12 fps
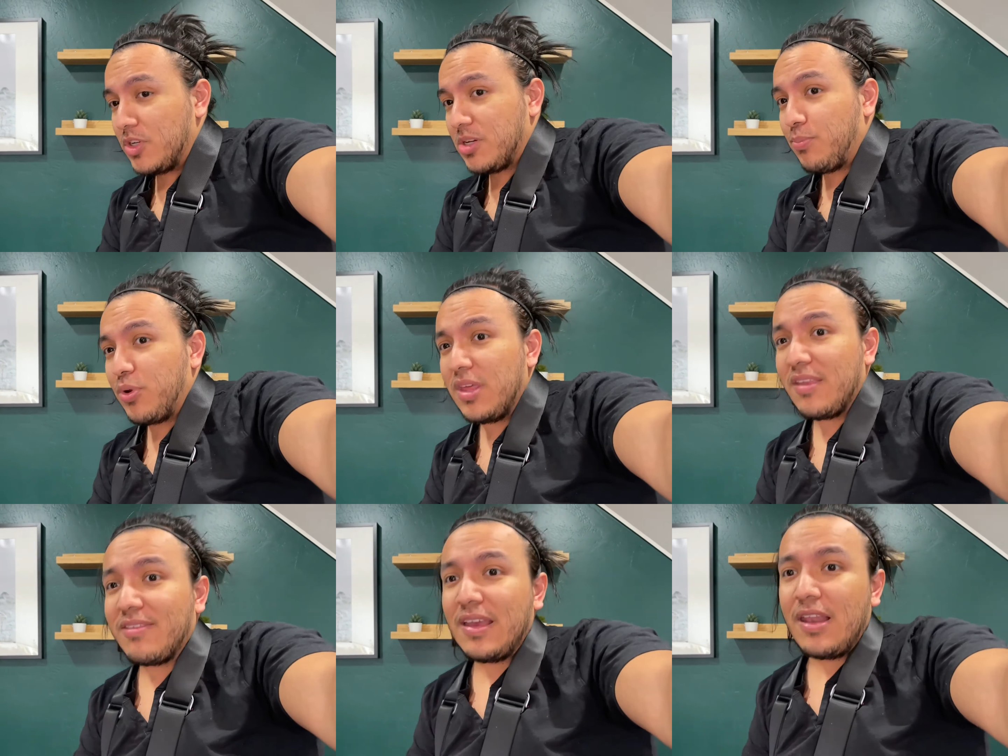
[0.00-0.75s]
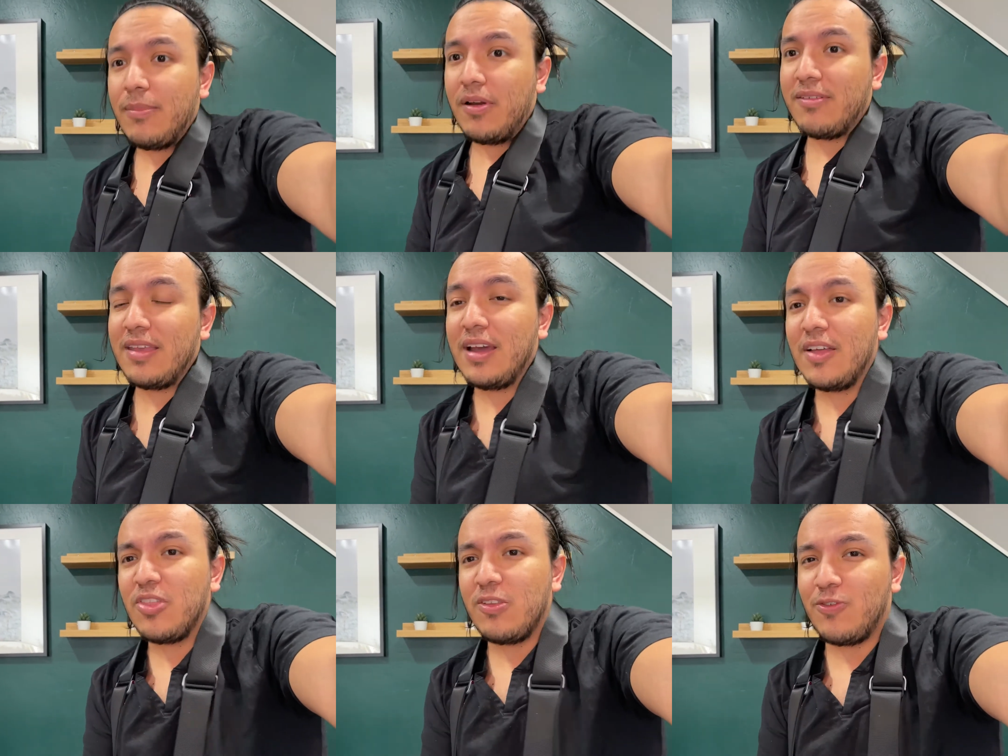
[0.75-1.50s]
I'm pretty excited about because I
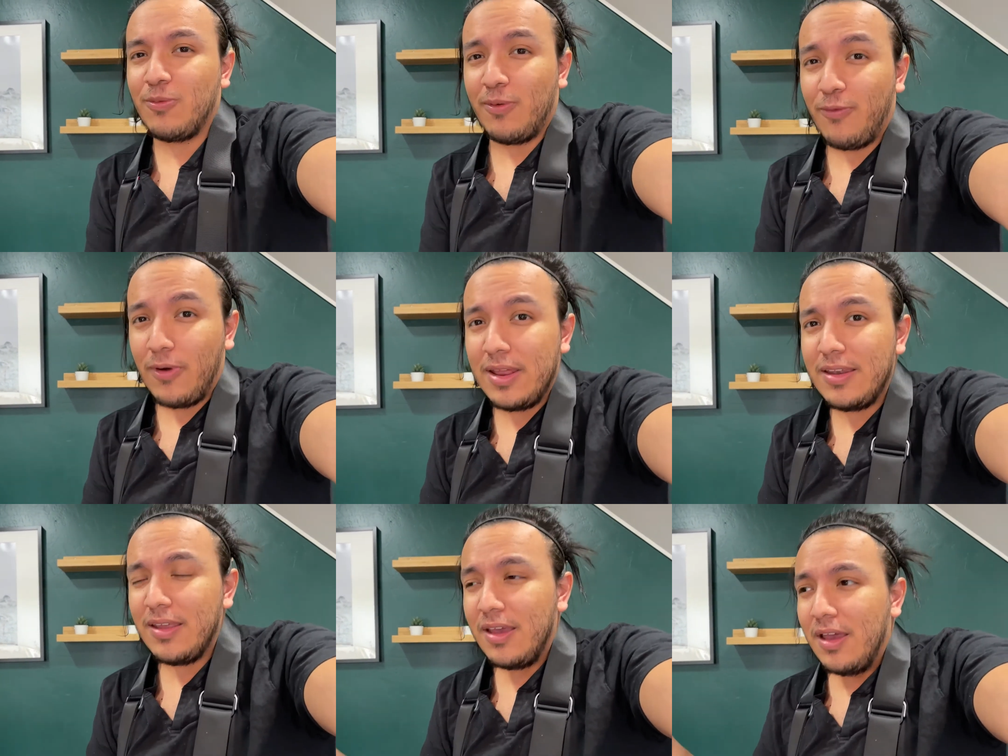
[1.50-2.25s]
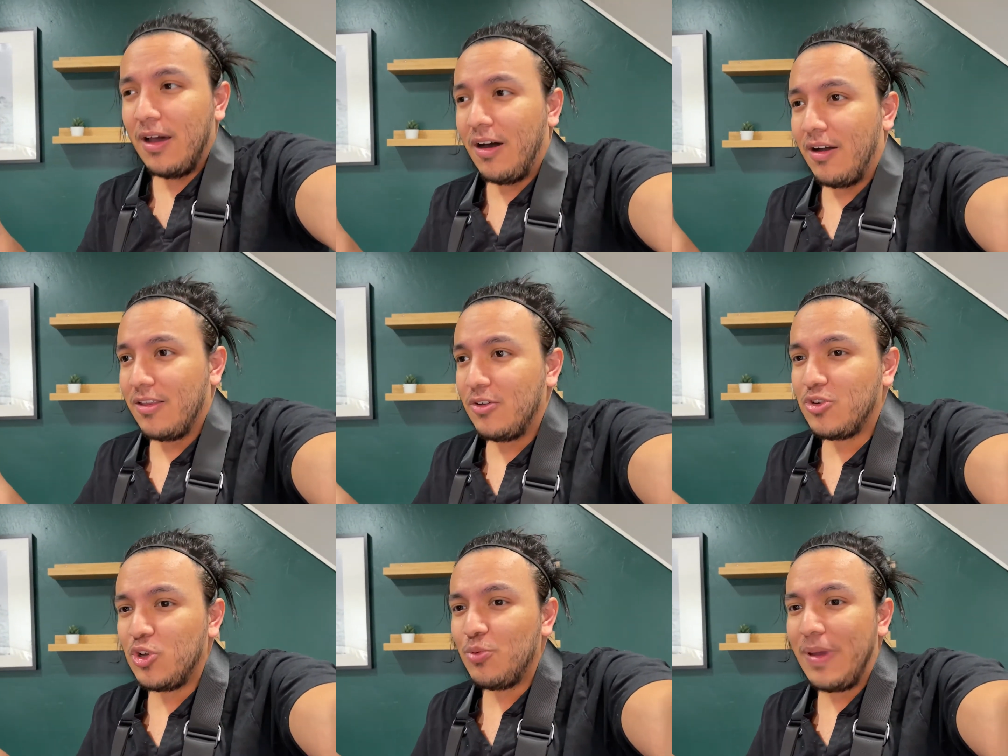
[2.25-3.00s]
got this from a friend on
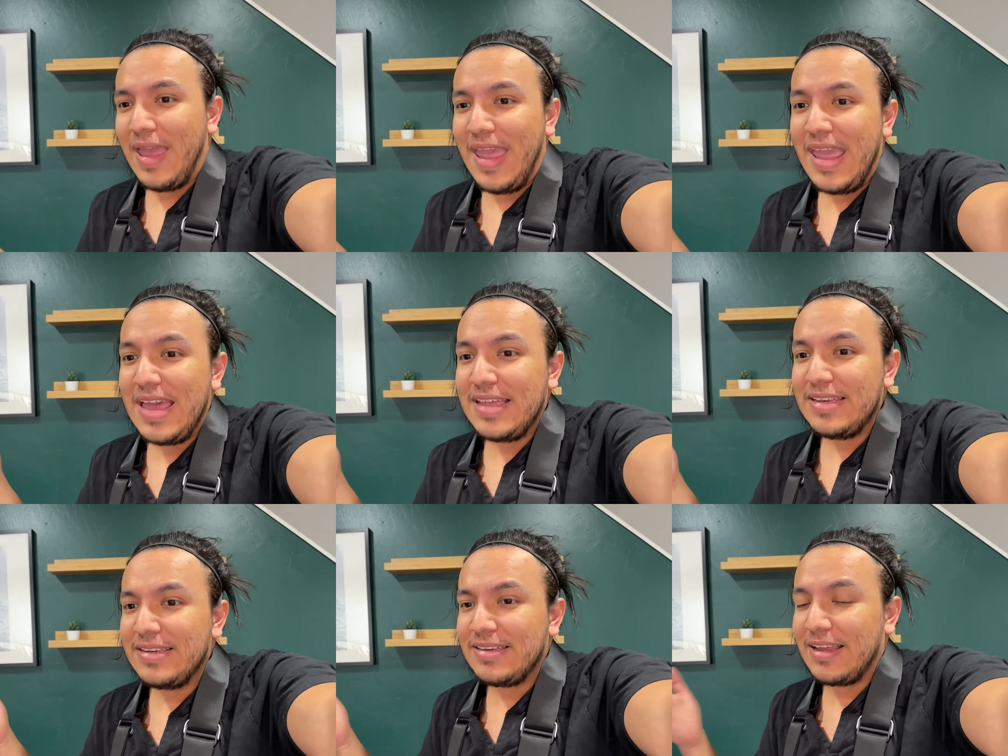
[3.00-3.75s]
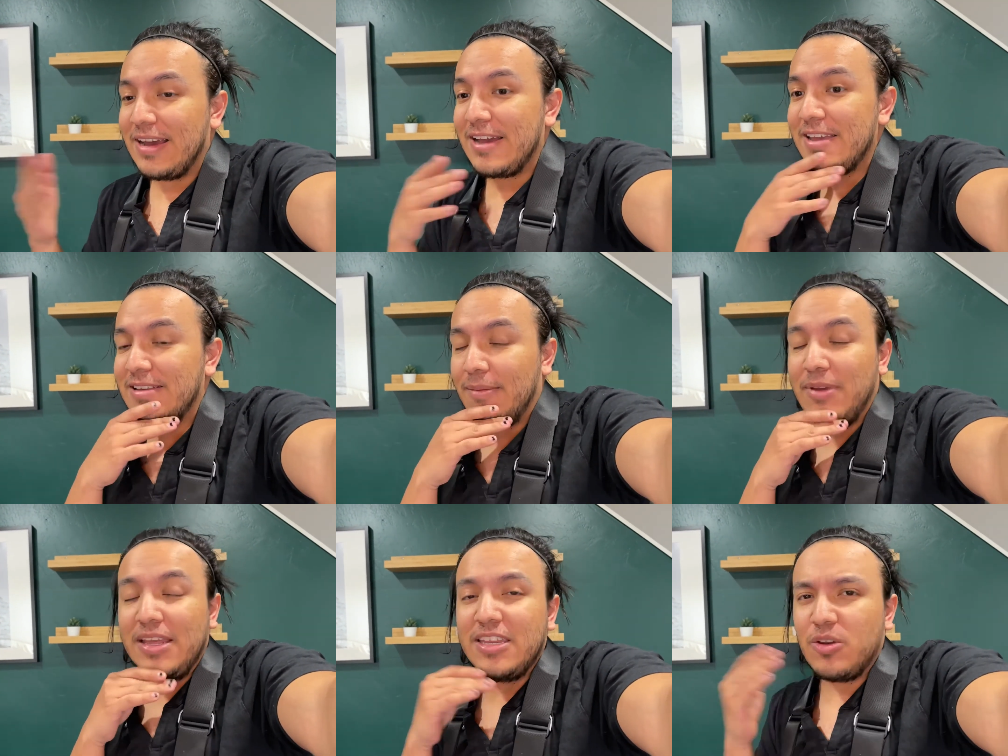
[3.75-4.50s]
YouTube, and I
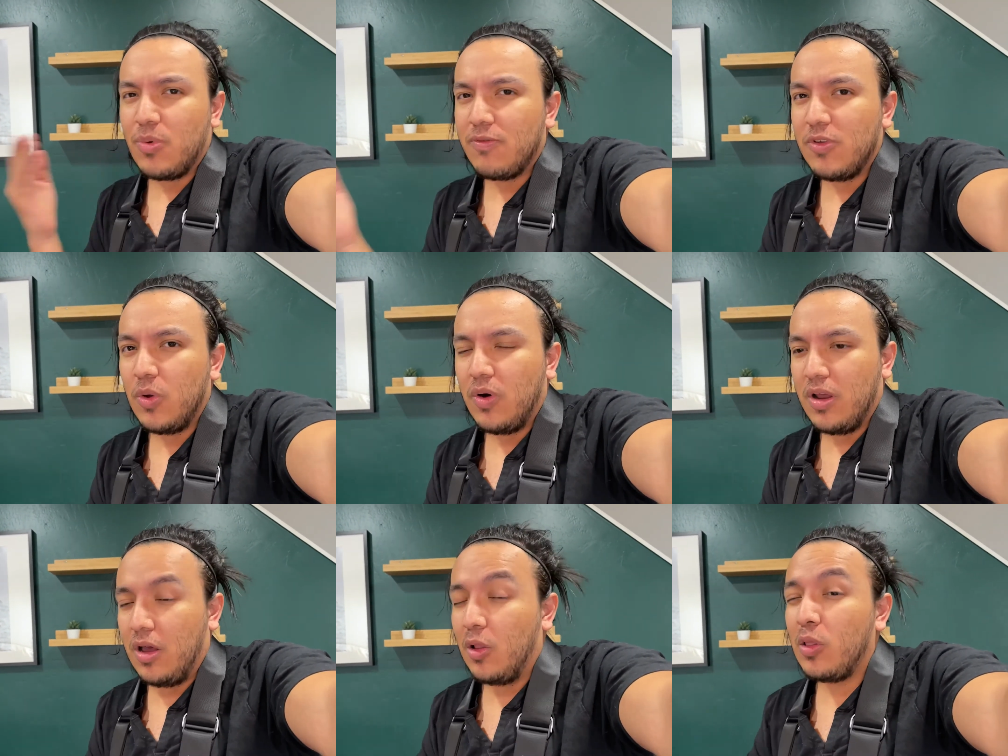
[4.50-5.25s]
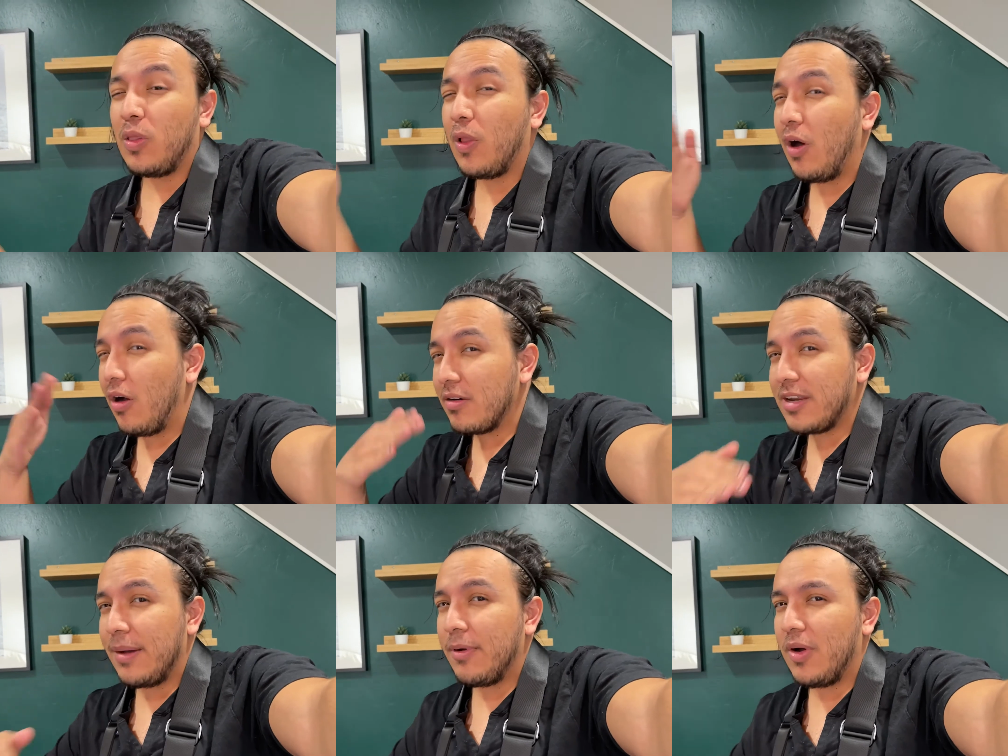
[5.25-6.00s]
mean, I did a review on it a long time ago.